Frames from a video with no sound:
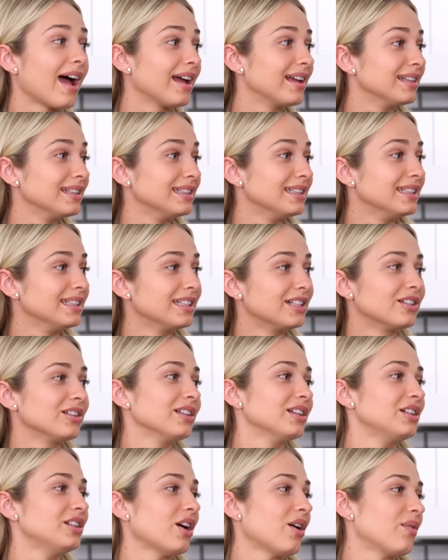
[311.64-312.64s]
I
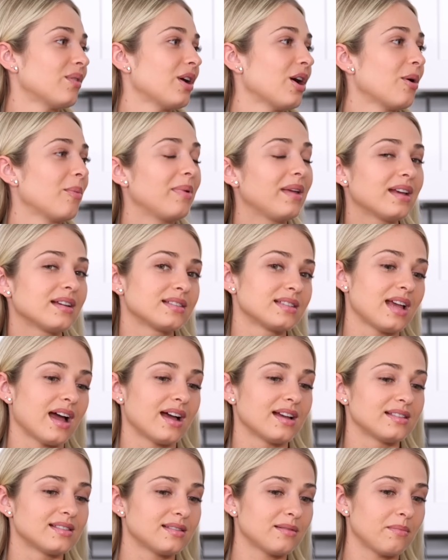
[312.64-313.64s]
literally don't know, because
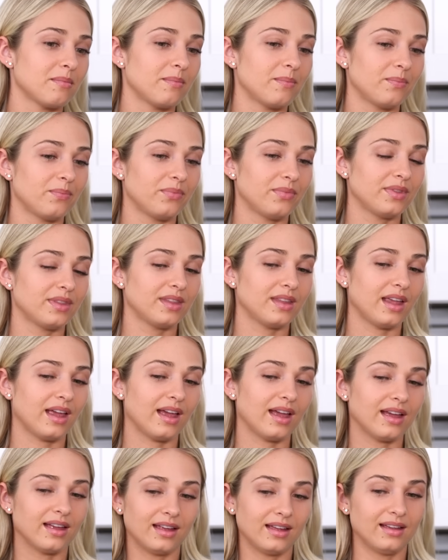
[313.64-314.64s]
guys,
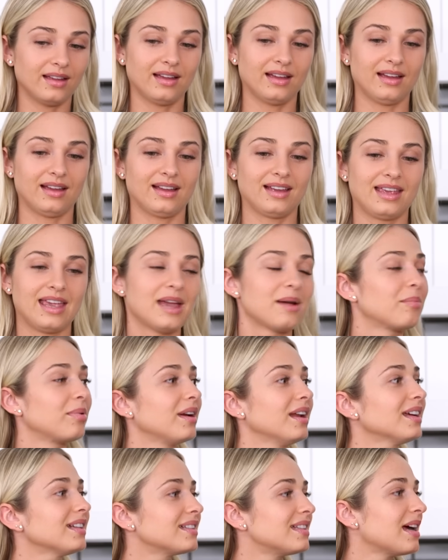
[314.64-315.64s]
I can't
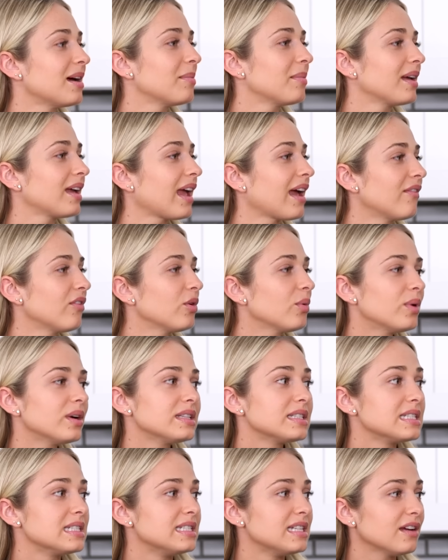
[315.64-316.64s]
predict them. Like,
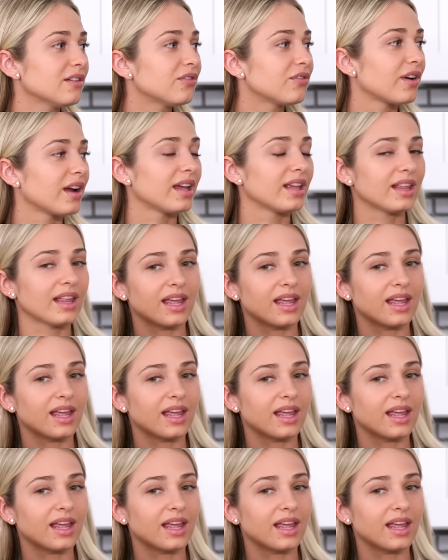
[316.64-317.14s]
everyone's different.